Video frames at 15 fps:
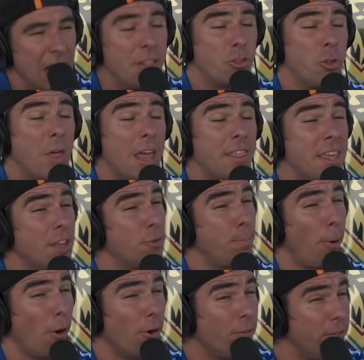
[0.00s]
dude, that thing is
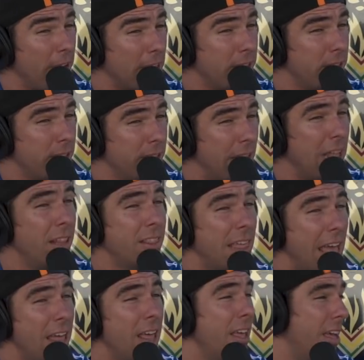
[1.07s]
perfect. It is
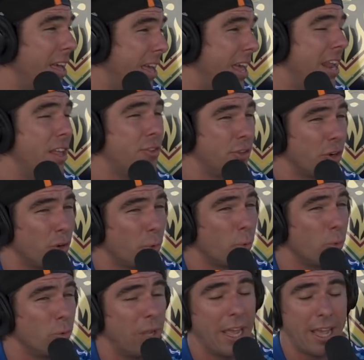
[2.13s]
perfect. It is
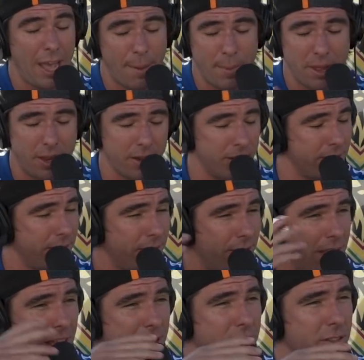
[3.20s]
like, I mean,
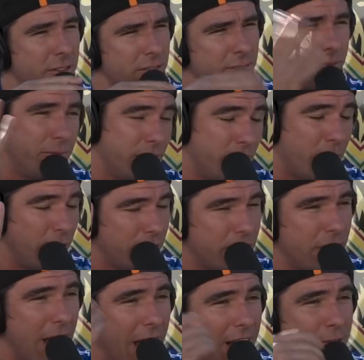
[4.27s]
it's good
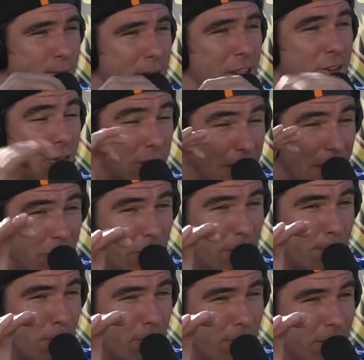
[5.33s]
size, but it's literally
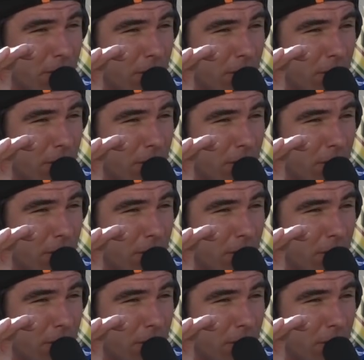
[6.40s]
perfect